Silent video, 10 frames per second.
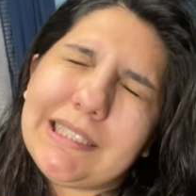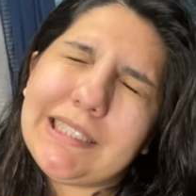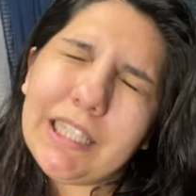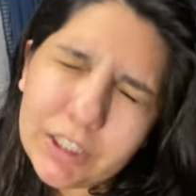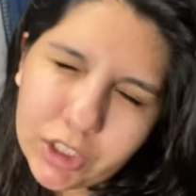
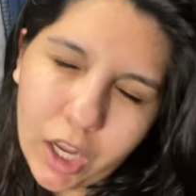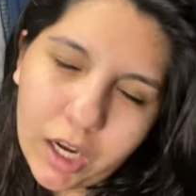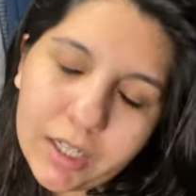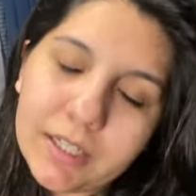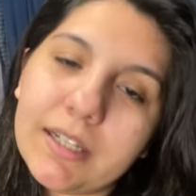
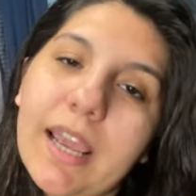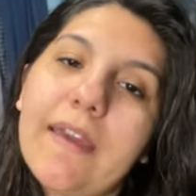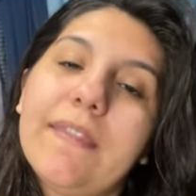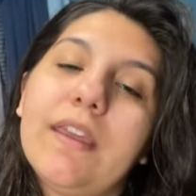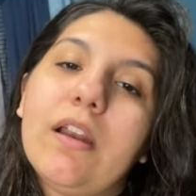TikTok.
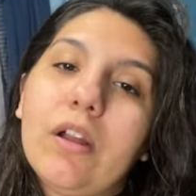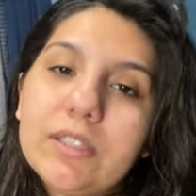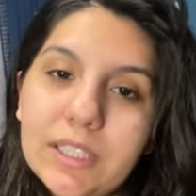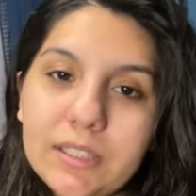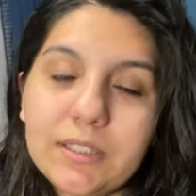And then
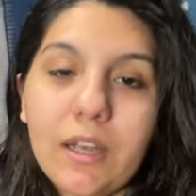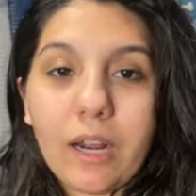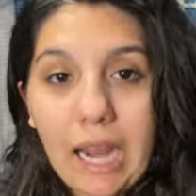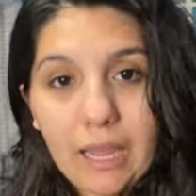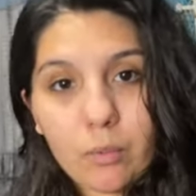on
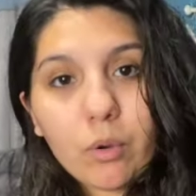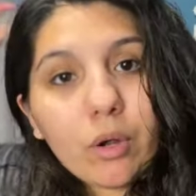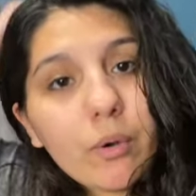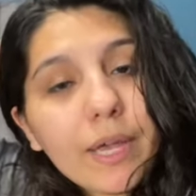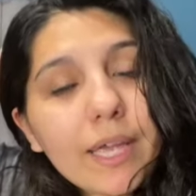TikTok, I will
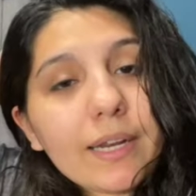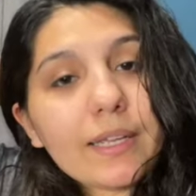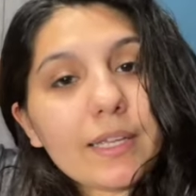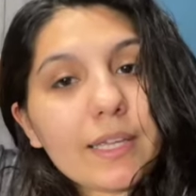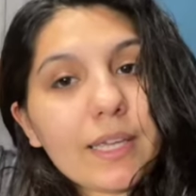go ahead
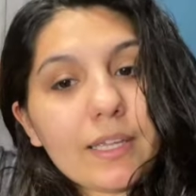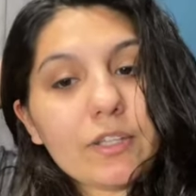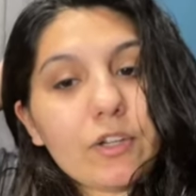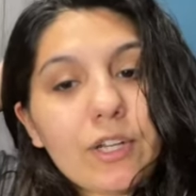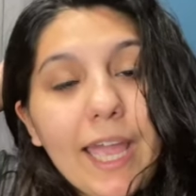and get
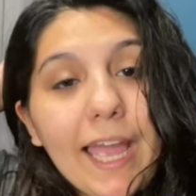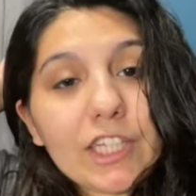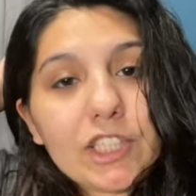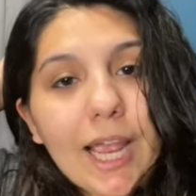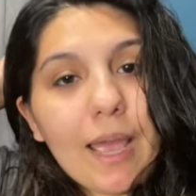your
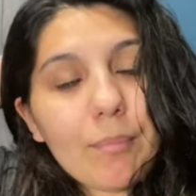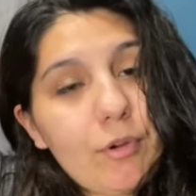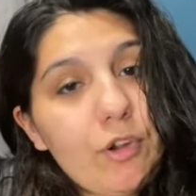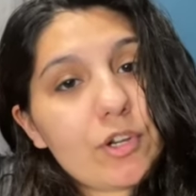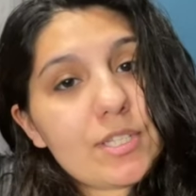Cash App
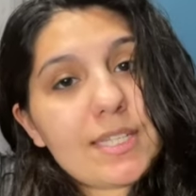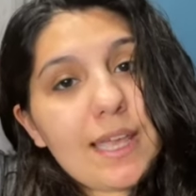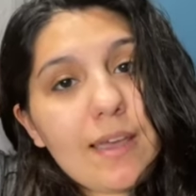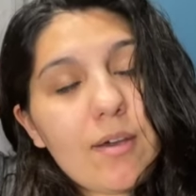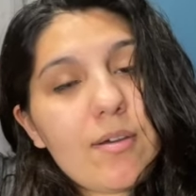or your
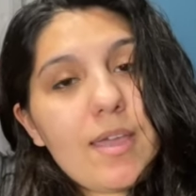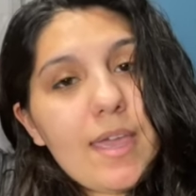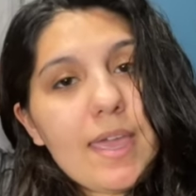Zelle.